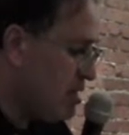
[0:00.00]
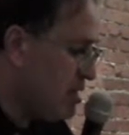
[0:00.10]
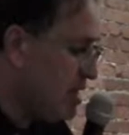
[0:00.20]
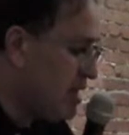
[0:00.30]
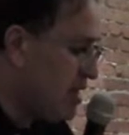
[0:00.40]

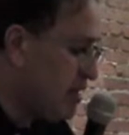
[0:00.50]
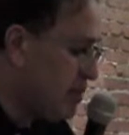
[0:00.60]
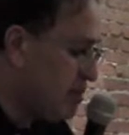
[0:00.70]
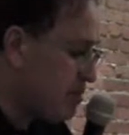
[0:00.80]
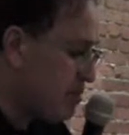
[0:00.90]

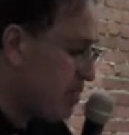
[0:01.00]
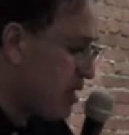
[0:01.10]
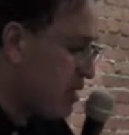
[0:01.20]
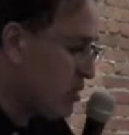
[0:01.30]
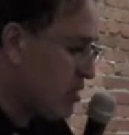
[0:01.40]
seeking
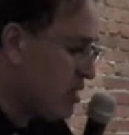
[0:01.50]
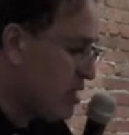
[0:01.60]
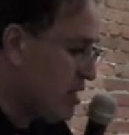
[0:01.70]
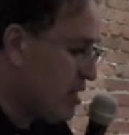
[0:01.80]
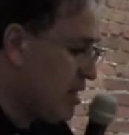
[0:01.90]
to
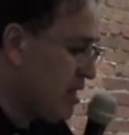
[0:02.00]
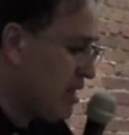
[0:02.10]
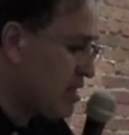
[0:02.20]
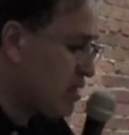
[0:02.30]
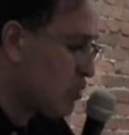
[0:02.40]
see
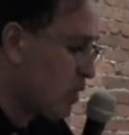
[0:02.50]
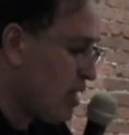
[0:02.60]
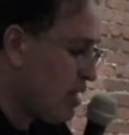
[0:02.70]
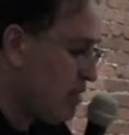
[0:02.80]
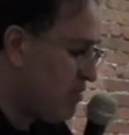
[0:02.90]
its
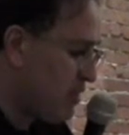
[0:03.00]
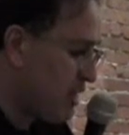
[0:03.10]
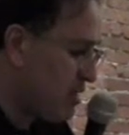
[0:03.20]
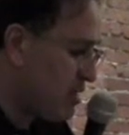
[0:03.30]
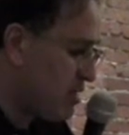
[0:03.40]
one
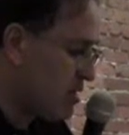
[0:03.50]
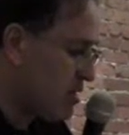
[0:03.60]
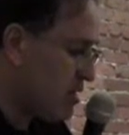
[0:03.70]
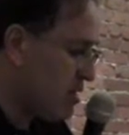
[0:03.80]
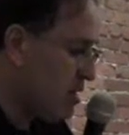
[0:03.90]

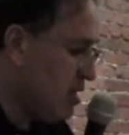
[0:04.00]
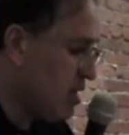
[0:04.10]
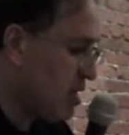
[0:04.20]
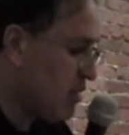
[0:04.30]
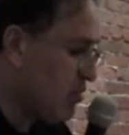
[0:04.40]
face
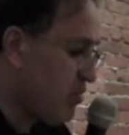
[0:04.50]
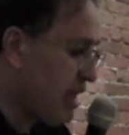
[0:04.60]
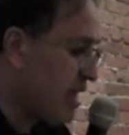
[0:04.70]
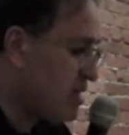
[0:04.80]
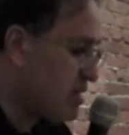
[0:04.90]

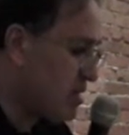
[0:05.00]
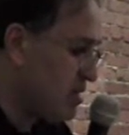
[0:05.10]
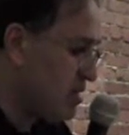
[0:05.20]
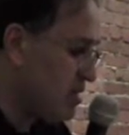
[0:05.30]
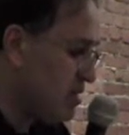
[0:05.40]

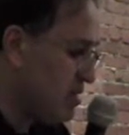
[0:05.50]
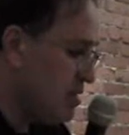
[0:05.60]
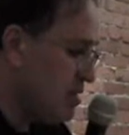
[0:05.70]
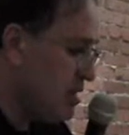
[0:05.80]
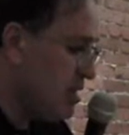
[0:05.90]
reflected
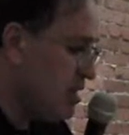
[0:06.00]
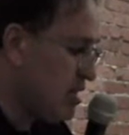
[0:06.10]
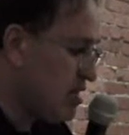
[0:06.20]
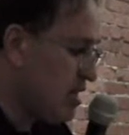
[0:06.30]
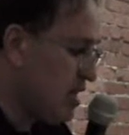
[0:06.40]
in
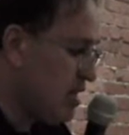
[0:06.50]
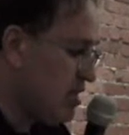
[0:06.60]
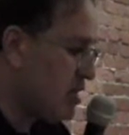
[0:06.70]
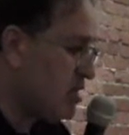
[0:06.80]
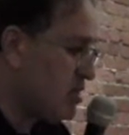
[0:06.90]
the
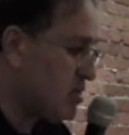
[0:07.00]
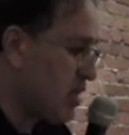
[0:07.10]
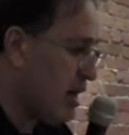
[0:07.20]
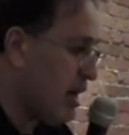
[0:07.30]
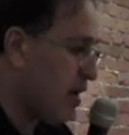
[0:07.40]
changing
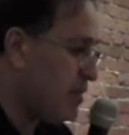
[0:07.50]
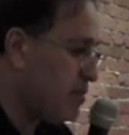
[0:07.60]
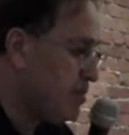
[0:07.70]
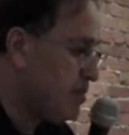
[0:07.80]
sky.